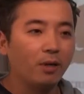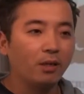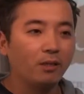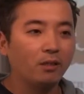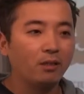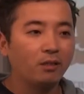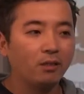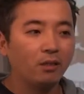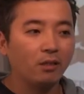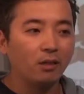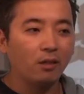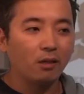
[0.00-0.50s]

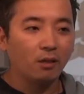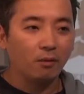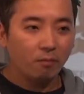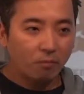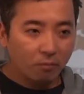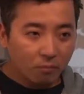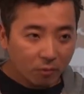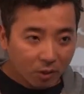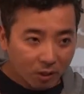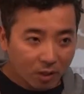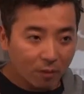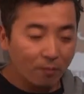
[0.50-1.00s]
but
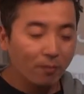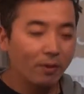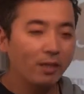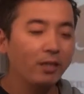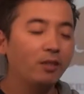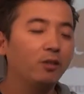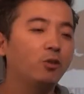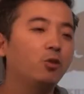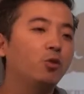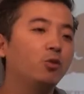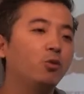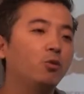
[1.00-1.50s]

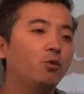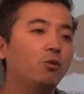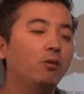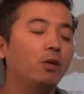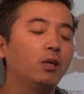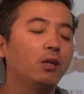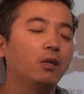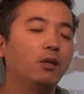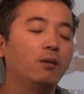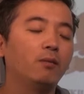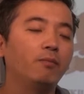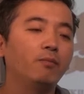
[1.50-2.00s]
simply to
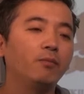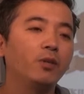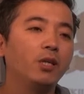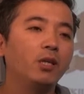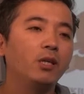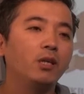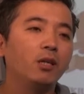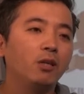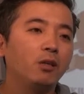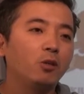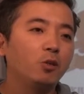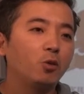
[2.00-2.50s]

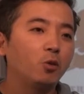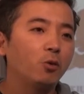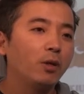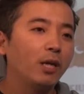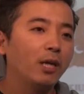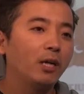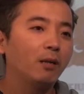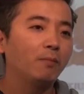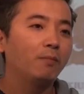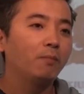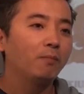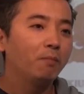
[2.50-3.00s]

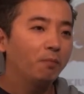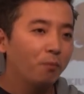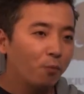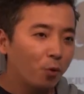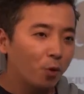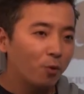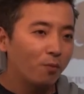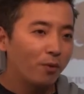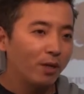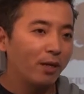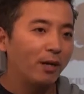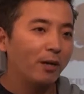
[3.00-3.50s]
help
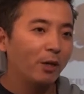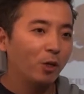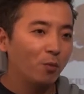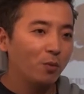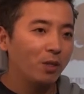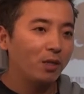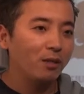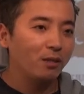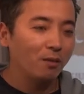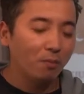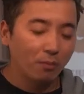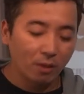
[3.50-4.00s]
put my
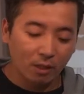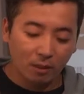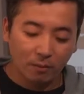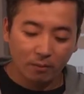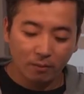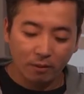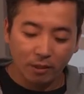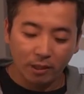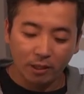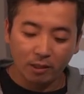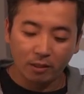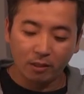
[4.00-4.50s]
argument
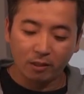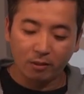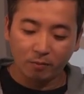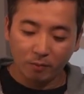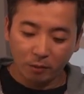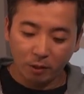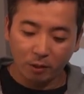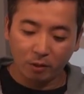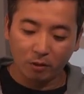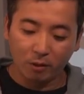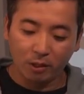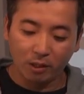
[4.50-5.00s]

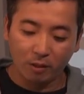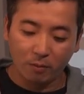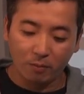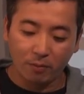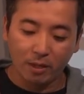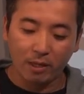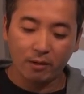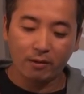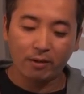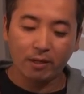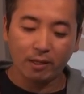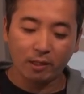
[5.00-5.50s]
in a
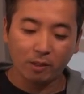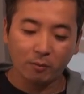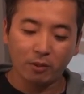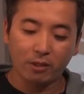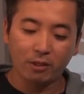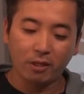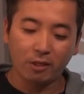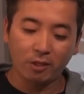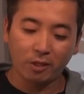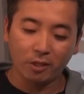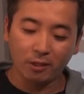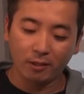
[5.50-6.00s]
better
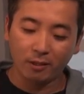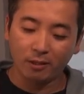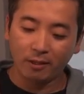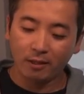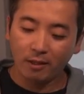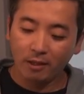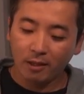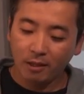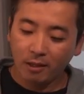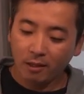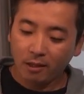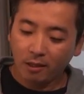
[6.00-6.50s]
explanation.
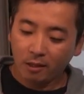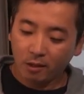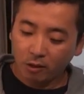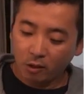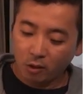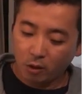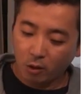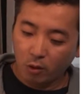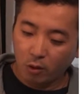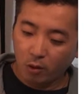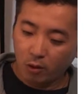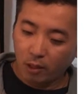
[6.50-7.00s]

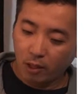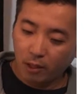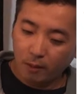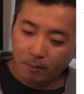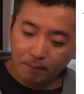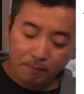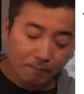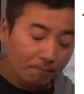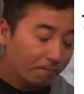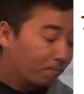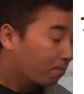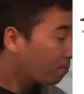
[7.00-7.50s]

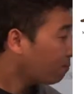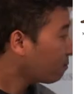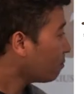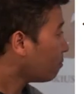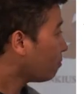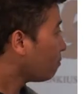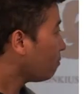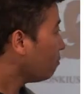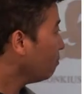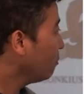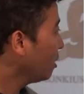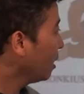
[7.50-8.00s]
So,
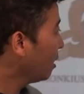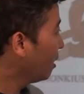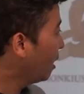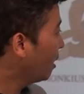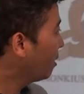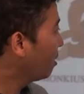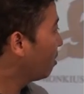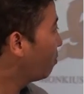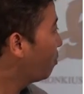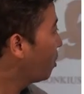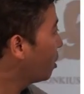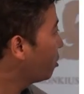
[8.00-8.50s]

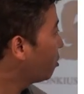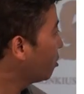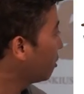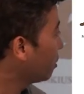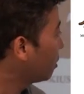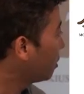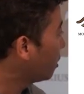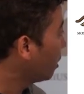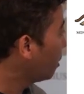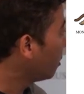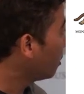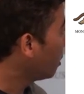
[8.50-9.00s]
like the picture
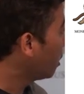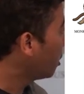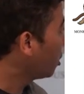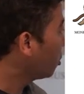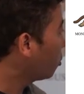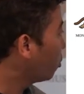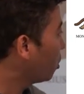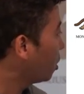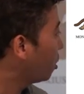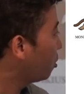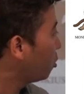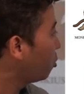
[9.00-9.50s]
says, I
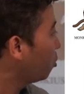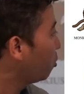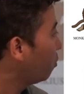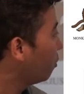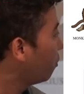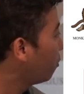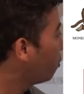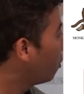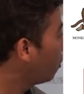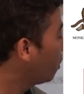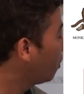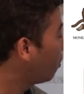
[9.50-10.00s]
wanted to
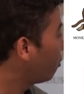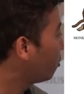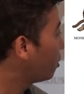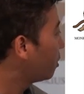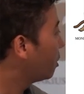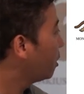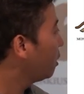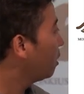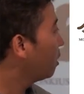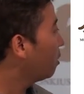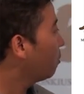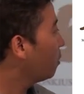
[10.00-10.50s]

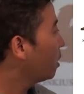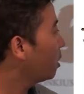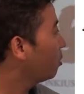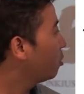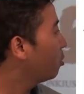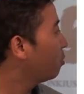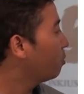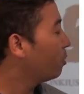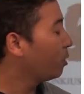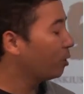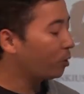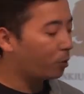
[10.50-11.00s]

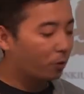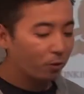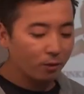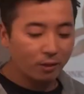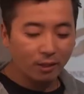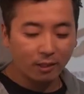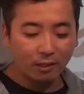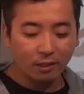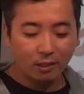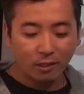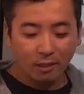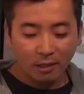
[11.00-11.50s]
make sure
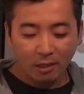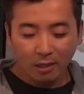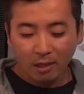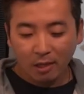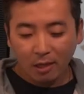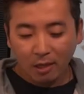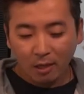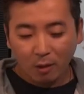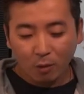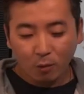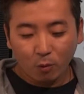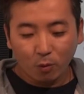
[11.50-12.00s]
that
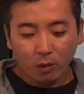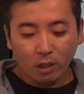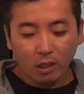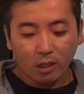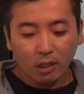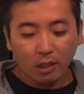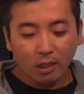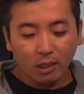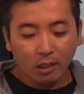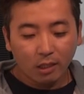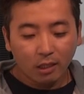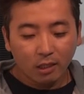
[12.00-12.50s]

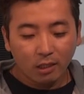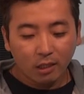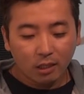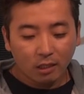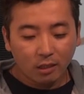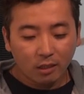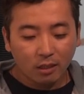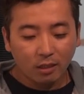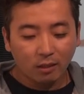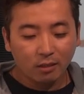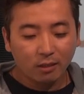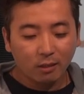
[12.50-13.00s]
we
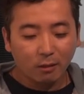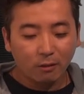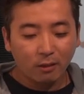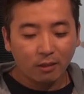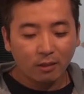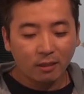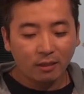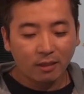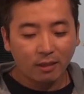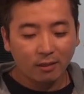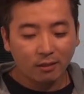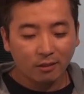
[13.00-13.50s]
test our
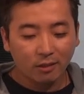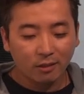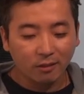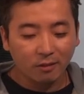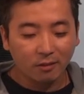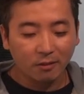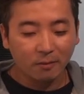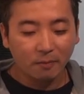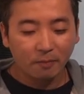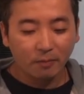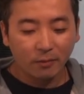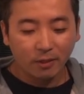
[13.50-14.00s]

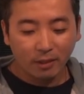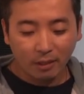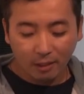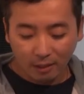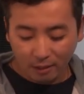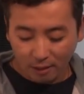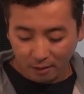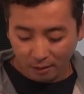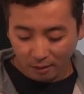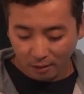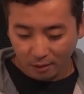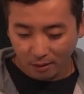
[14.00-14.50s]
intelligence,
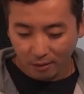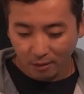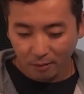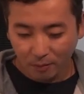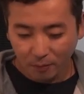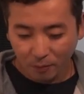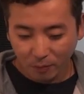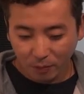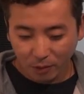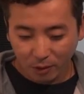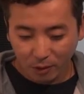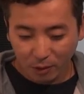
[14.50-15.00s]
and
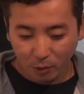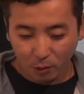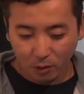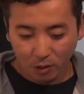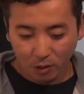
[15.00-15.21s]
just